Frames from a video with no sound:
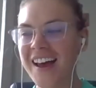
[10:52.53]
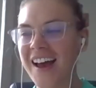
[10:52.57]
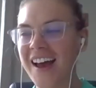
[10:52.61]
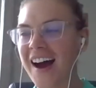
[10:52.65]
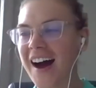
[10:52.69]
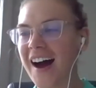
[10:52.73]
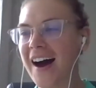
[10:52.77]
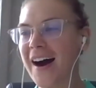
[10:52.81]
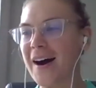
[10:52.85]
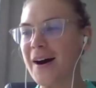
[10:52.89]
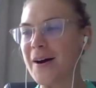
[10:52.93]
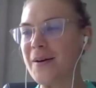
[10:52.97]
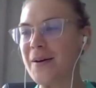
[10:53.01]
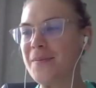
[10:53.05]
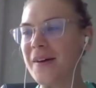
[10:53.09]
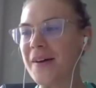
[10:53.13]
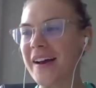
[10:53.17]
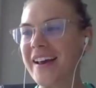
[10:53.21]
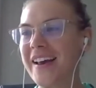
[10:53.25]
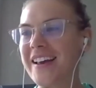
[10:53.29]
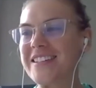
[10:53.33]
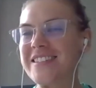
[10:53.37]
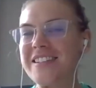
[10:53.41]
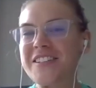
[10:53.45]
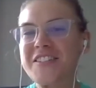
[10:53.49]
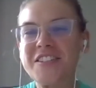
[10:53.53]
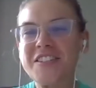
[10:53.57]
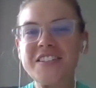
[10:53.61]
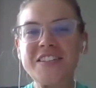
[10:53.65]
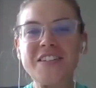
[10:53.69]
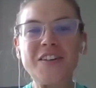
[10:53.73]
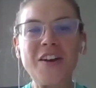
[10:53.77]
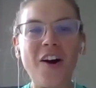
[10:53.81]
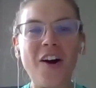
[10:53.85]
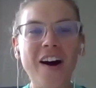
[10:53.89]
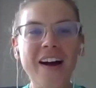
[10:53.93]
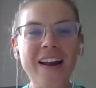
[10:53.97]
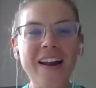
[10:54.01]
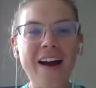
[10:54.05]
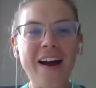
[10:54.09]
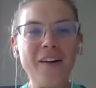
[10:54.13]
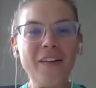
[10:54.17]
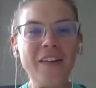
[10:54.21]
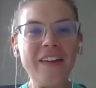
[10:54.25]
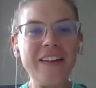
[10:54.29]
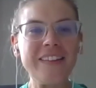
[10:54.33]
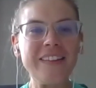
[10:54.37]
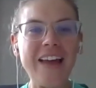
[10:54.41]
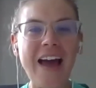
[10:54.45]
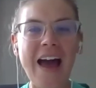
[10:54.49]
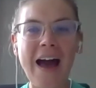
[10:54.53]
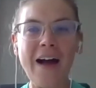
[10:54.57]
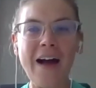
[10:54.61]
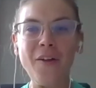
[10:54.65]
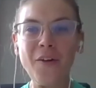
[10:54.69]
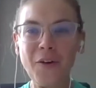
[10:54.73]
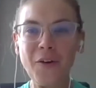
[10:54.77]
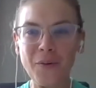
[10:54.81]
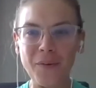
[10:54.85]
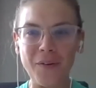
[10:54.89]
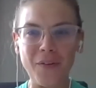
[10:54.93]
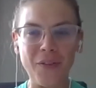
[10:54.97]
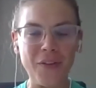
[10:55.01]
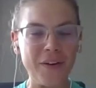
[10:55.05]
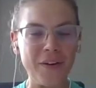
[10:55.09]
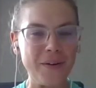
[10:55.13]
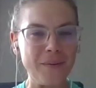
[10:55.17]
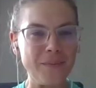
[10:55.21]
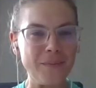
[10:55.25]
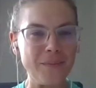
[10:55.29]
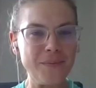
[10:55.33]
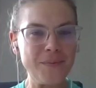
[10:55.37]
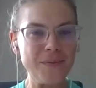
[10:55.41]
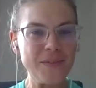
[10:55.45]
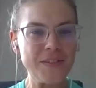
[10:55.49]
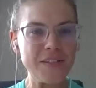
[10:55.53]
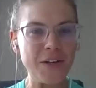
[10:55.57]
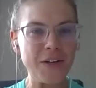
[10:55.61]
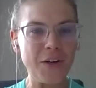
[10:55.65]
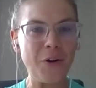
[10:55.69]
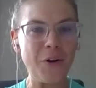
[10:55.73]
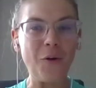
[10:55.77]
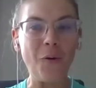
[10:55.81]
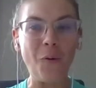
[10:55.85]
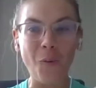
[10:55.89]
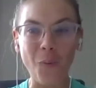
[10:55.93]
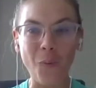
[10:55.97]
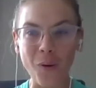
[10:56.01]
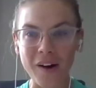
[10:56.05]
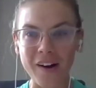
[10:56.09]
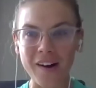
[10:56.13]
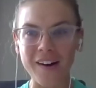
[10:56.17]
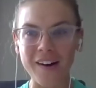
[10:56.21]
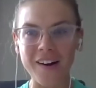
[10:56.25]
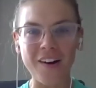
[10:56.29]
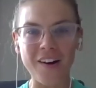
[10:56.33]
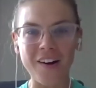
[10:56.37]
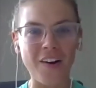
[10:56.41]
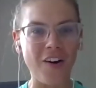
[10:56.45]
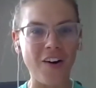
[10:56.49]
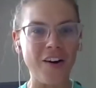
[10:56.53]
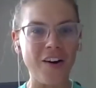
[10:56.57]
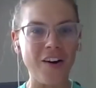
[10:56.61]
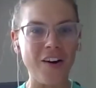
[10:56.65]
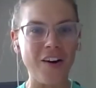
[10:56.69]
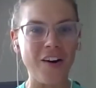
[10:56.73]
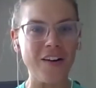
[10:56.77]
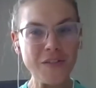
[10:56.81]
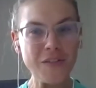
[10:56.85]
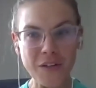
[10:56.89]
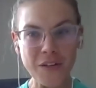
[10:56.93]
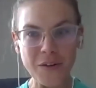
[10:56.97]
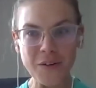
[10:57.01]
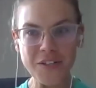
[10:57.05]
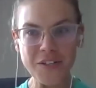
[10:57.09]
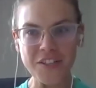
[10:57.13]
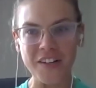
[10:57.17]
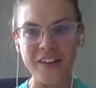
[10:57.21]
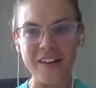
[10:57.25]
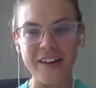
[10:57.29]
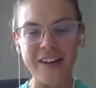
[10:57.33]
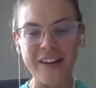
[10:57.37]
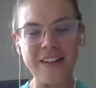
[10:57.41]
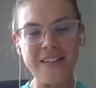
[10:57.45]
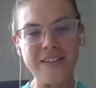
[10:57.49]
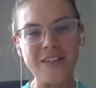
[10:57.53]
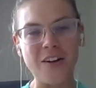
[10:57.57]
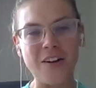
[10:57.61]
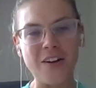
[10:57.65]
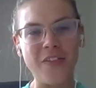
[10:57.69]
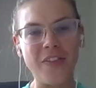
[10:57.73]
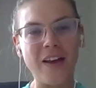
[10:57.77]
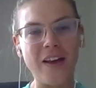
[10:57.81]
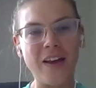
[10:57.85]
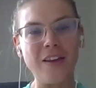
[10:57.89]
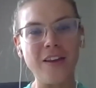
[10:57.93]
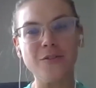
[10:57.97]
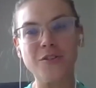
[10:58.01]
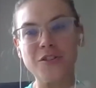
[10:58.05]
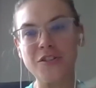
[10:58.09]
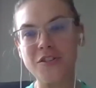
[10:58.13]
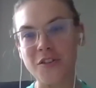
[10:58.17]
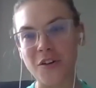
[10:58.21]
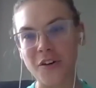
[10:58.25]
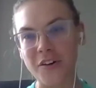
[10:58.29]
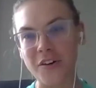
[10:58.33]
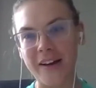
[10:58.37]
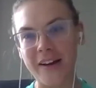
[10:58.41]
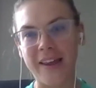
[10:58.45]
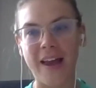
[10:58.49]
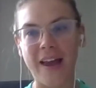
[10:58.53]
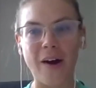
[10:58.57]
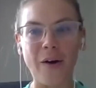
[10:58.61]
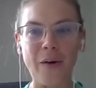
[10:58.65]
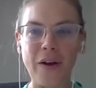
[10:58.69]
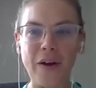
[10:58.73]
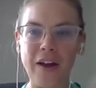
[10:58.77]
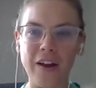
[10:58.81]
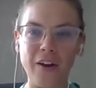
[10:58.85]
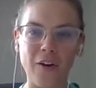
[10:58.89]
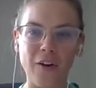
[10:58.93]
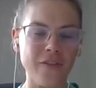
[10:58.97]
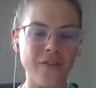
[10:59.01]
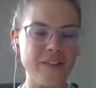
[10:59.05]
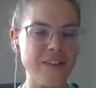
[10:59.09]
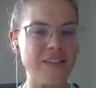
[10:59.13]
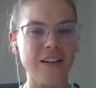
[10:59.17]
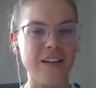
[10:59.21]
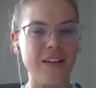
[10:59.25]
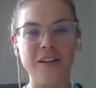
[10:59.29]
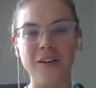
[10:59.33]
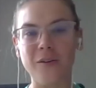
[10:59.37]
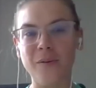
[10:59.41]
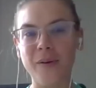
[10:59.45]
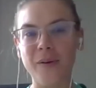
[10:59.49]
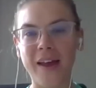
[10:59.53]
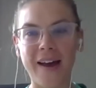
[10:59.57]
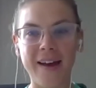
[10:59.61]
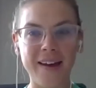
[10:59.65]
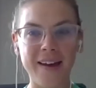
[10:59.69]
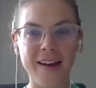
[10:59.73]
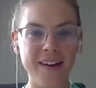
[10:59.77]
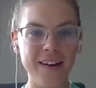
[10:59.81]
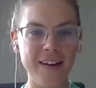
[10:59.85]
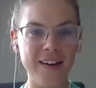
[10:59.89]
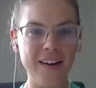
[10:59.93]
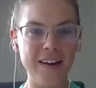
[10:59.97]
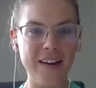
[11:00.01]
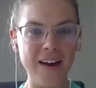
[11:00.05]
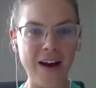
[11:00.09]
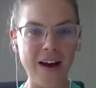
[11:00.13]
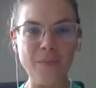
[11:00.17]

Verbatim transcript: Because um, it's just not how like the algorithms work on social. It's not that you just start an account and all of a sudden you get a